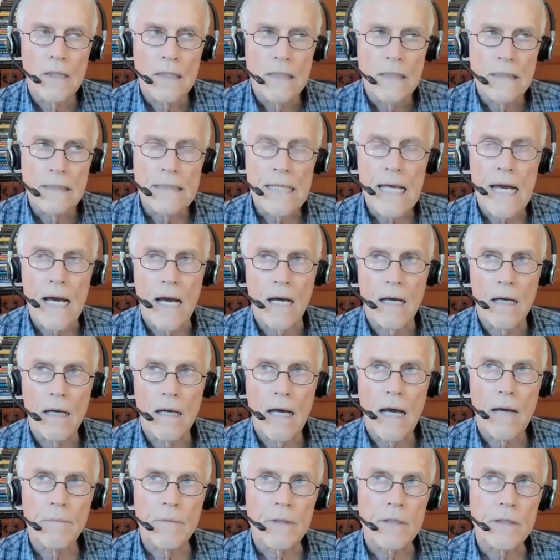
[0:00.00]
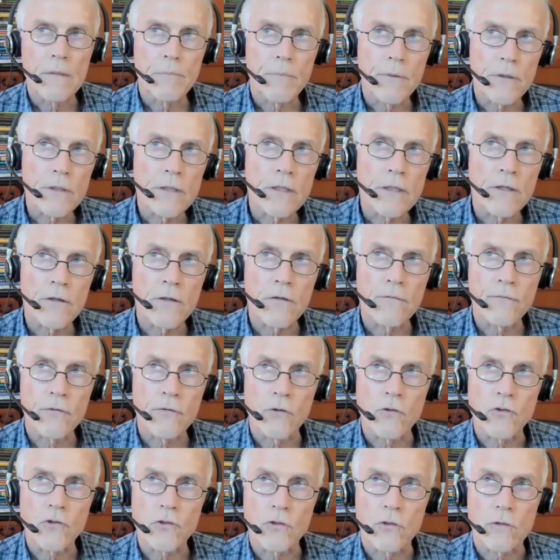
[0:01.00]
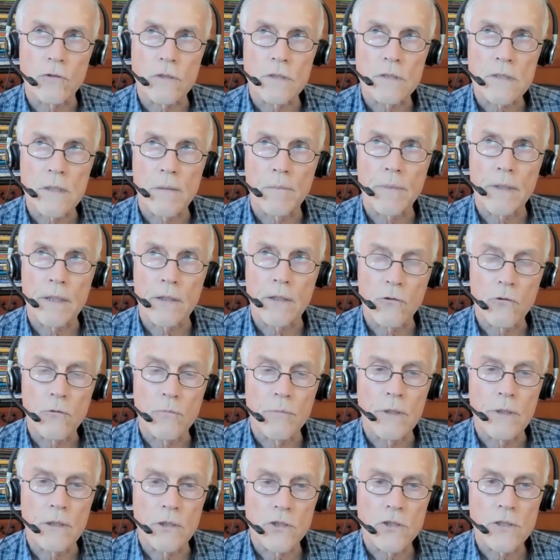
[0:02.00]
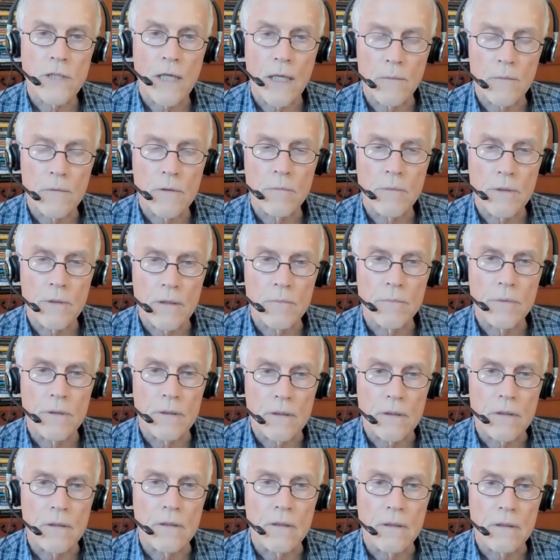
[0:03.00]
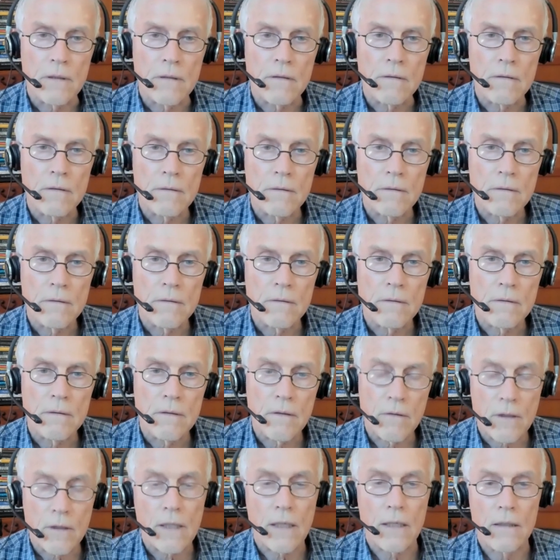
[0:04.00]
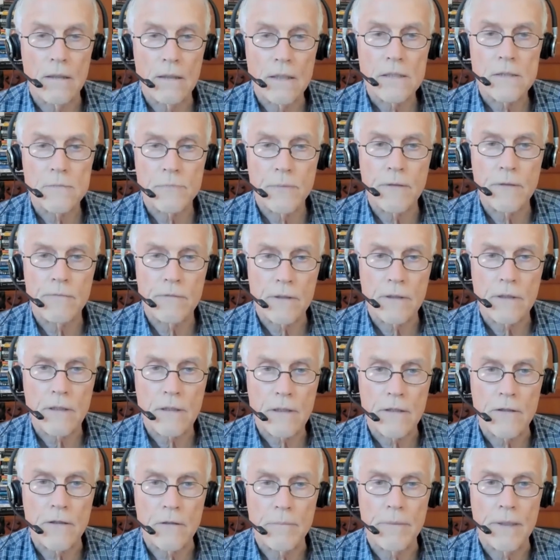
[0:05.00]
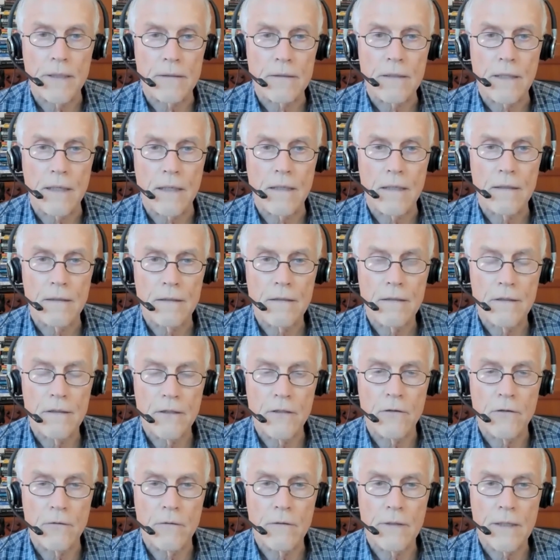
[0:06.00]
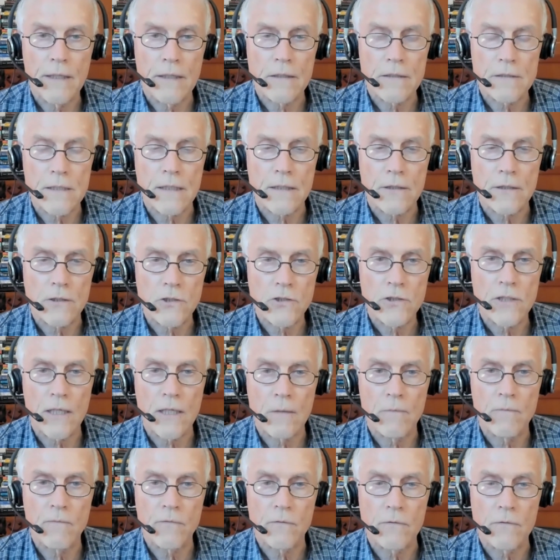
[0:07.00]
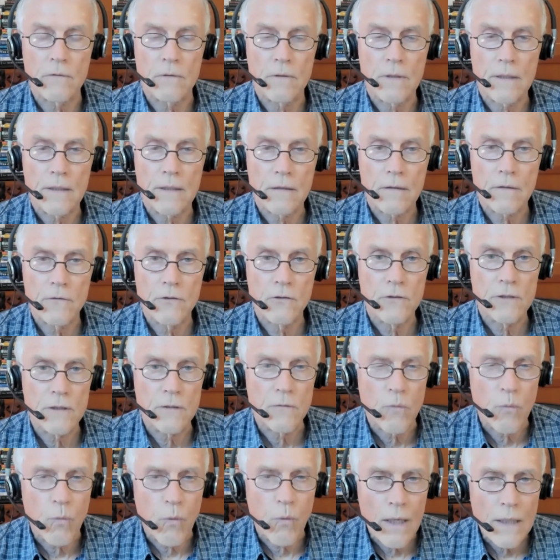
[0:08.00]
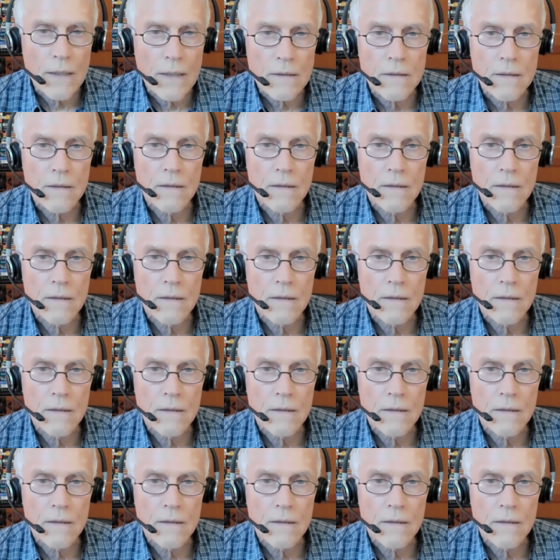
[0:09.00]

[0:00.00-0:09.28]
Yeah. I mean, the billionaire of the future is somebody who'd be ashamed to be a billionaire. Okay, let's be really clear about that. You know, that's like shameful. Like, oh, you did what?